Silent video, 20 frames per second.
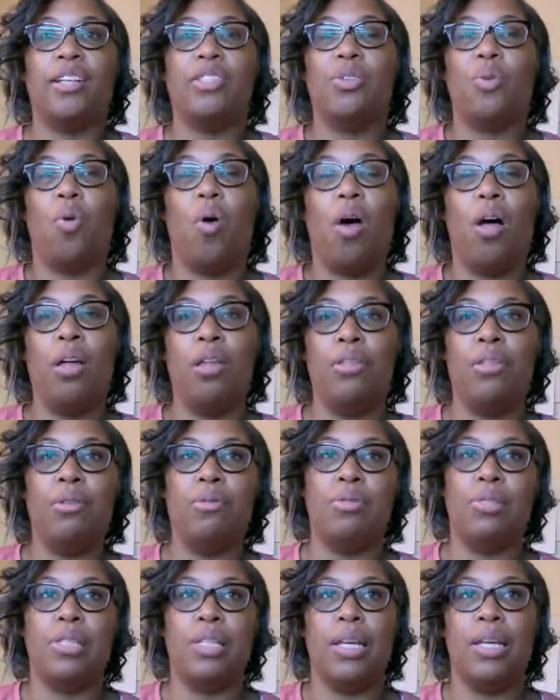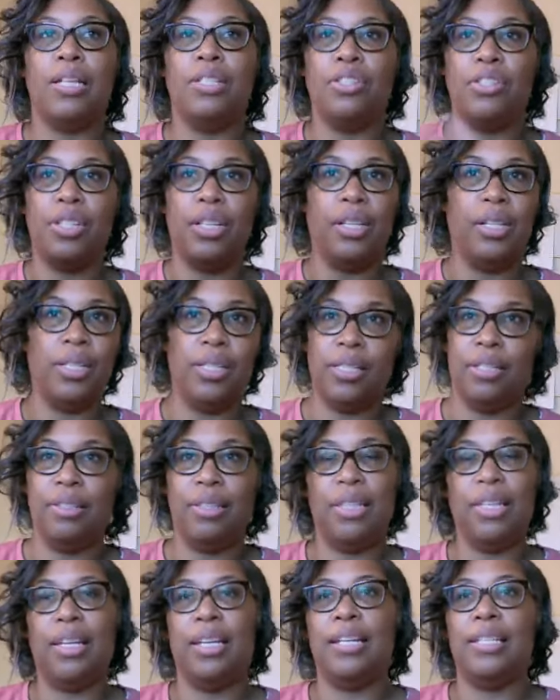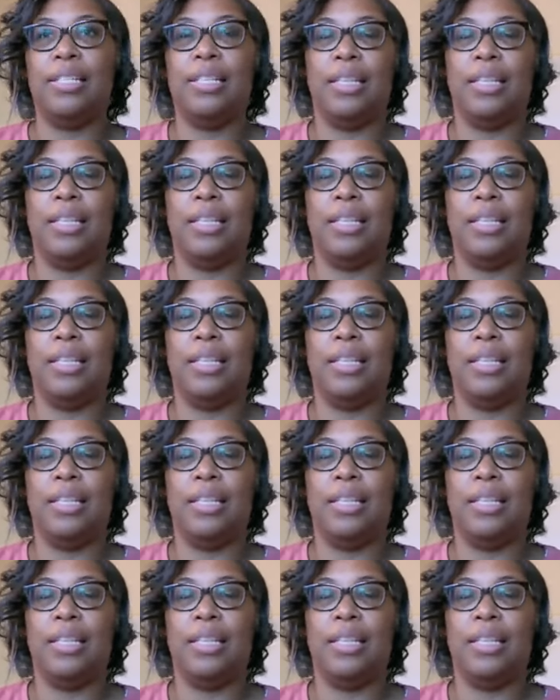So all those things, there's a list of things